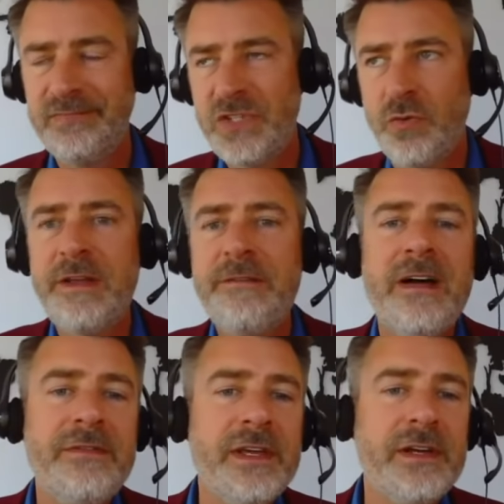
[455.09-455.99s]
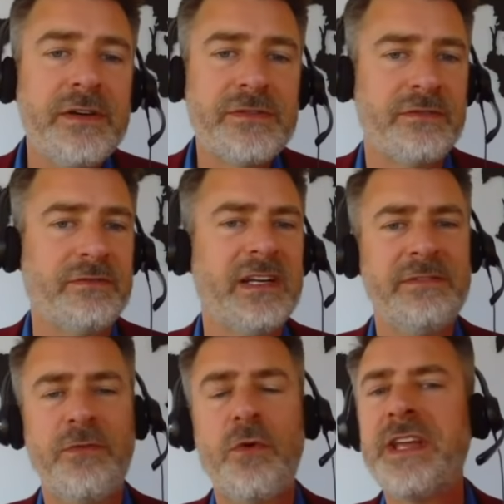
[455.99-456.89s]
25 years,
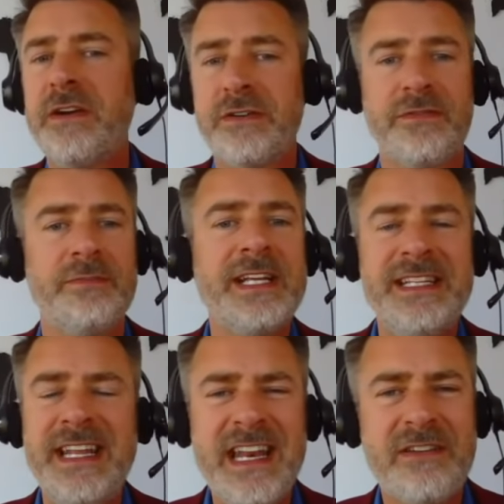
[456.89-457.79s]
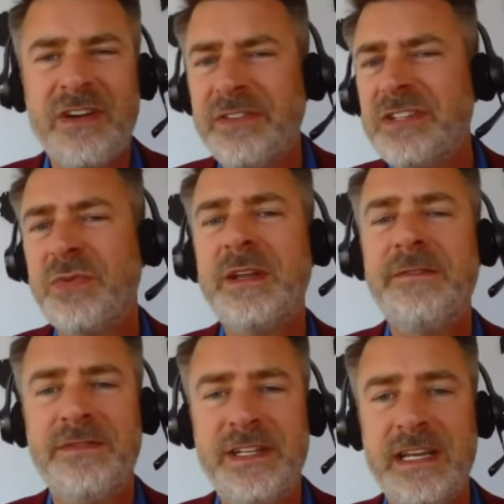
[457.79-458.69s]
40 years, from 1980 to roughly
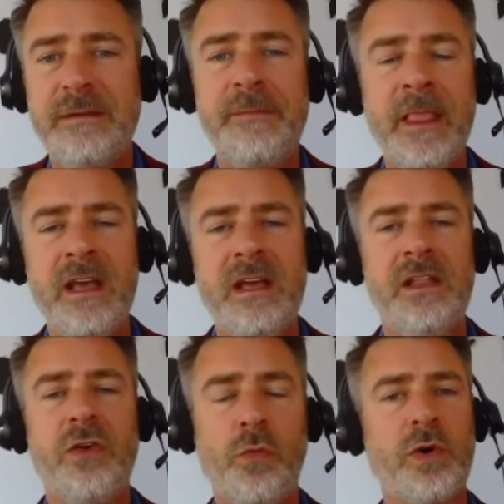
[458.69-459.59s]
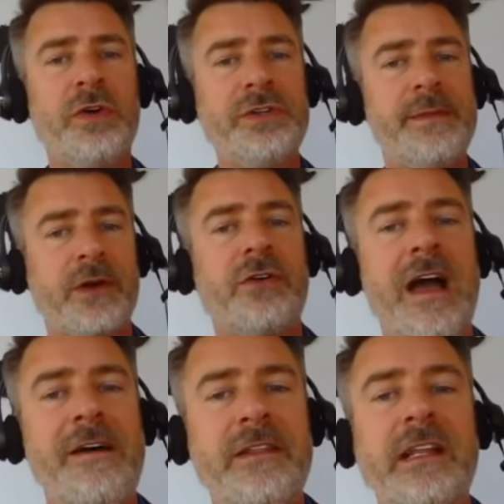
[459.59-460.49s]
2015, the world
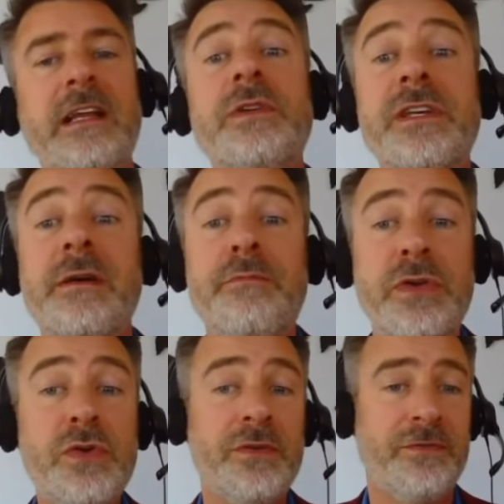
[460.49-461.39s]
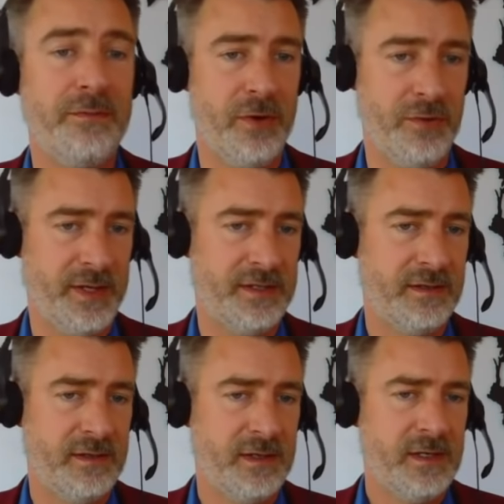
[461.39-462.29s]
demographically was in a beautiful moment.
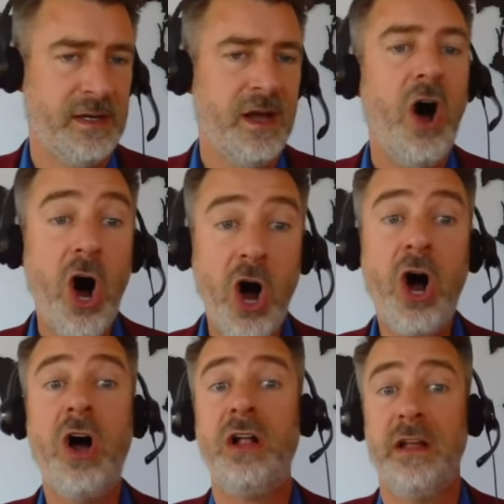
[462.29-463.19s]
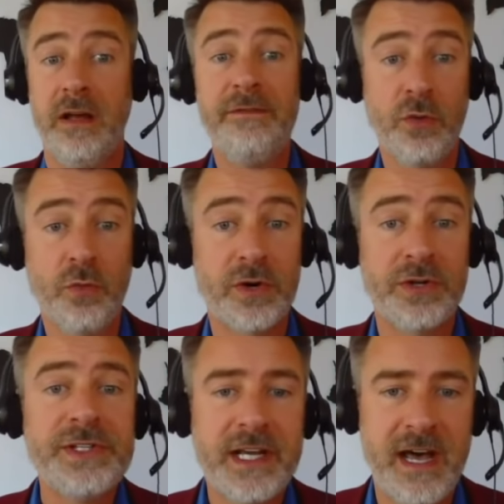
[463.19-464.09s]
All of the
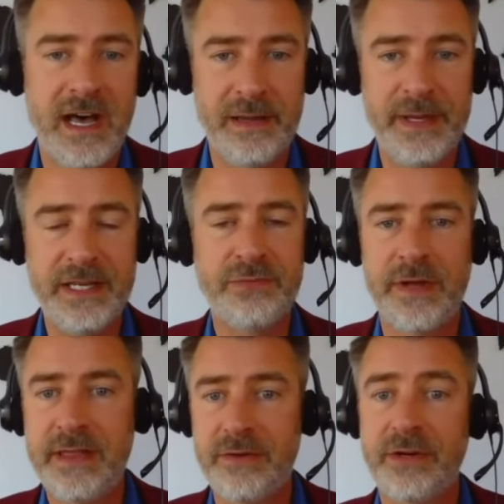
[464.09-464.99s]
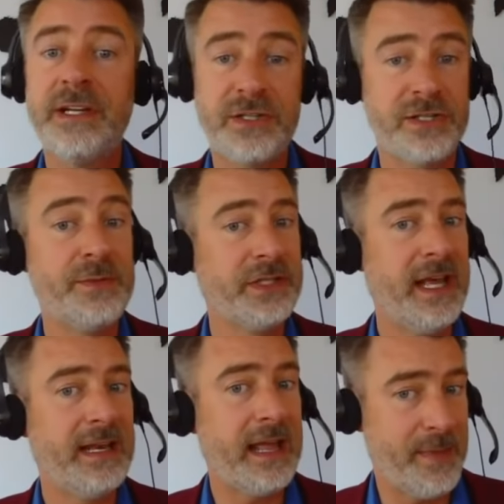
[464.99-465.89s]
world's economies were either consumption
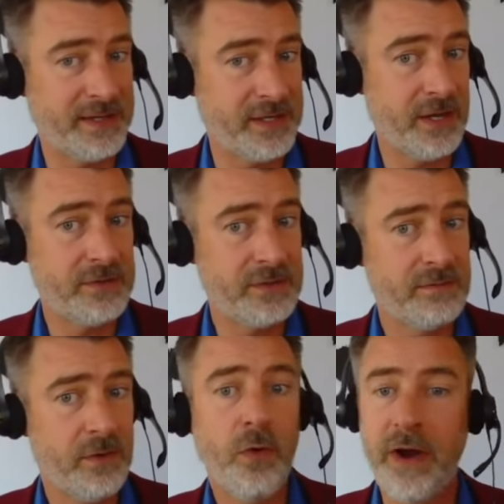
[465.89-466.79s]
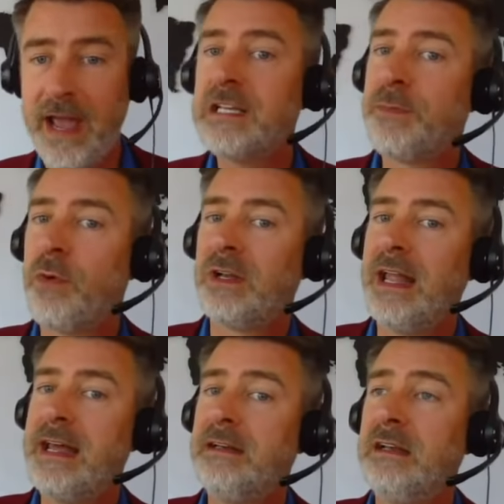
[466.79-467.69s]
led like Mexico's or export
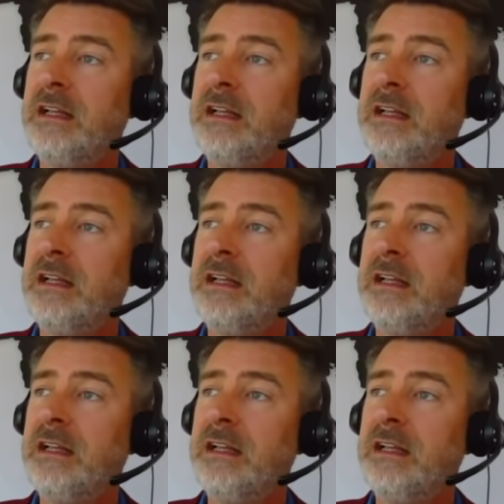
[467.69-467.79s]
led